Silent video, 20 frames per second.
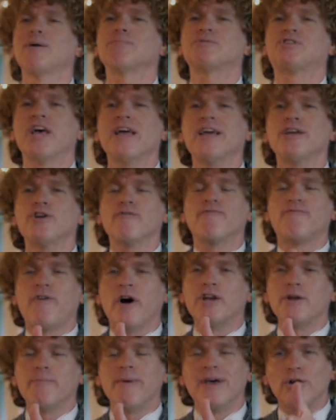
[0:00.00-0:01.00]
I'm saying your
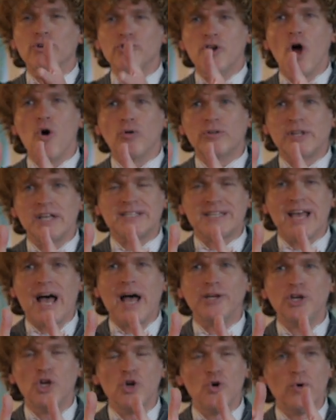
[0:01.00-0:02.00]
fundamental note that's
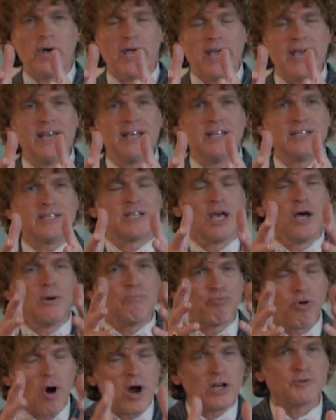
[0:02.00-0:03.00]
on you is
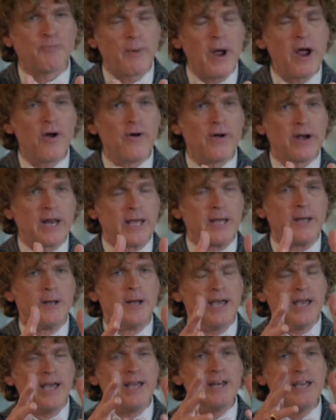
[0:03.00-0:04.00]
prosperity
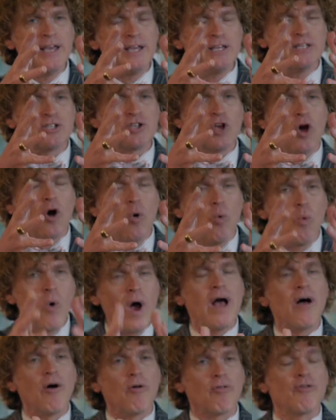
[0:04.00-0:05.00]
it is
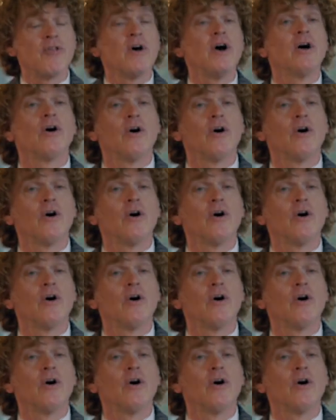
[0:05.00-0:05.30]
wealth